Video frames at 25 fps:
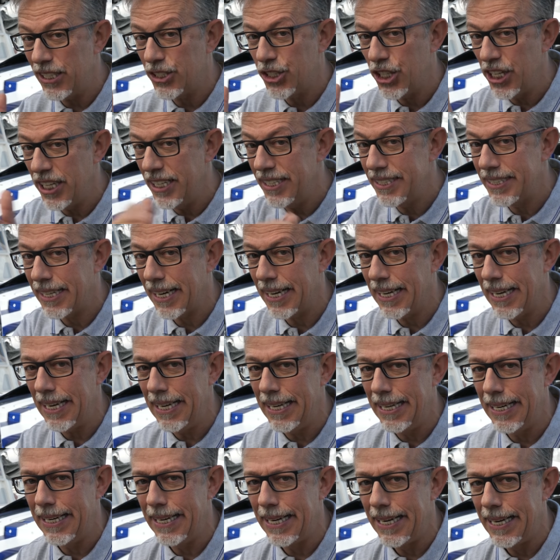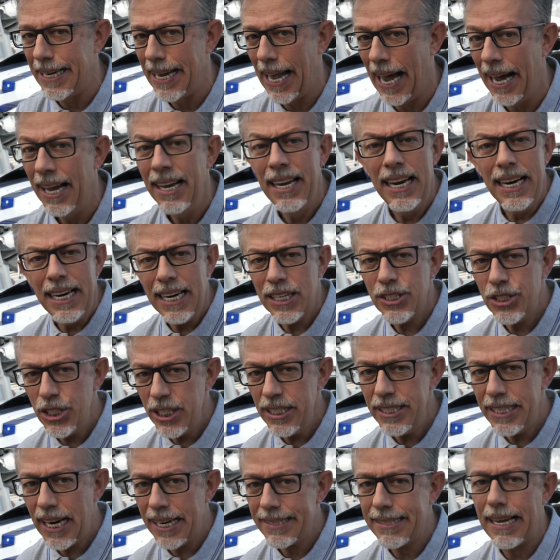is 2.6 litres, six
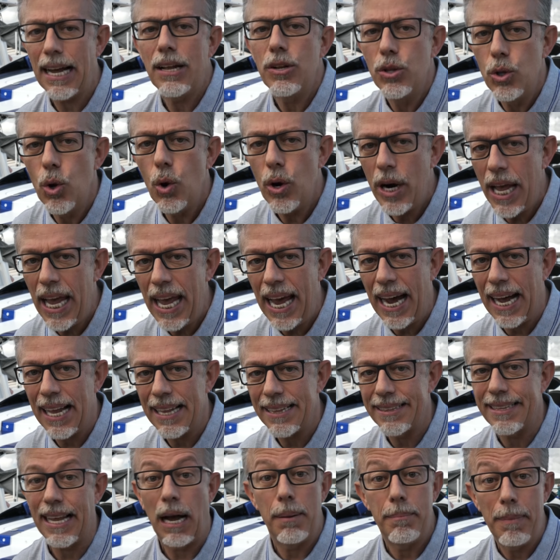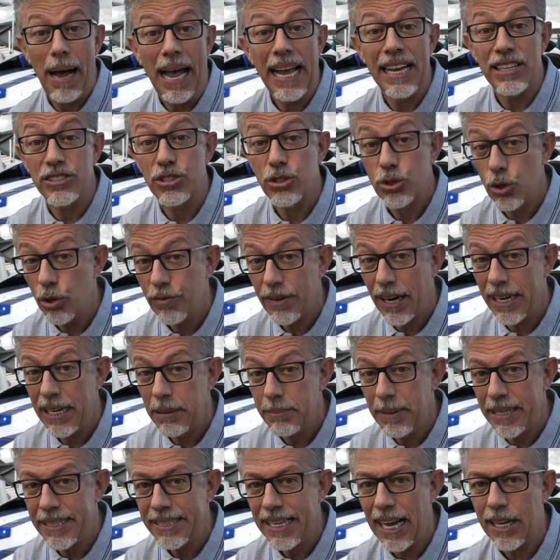cylinders in line. The displacement is
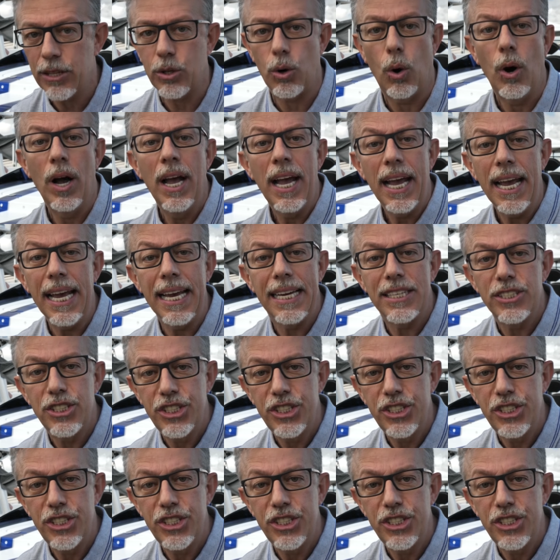not high, but it is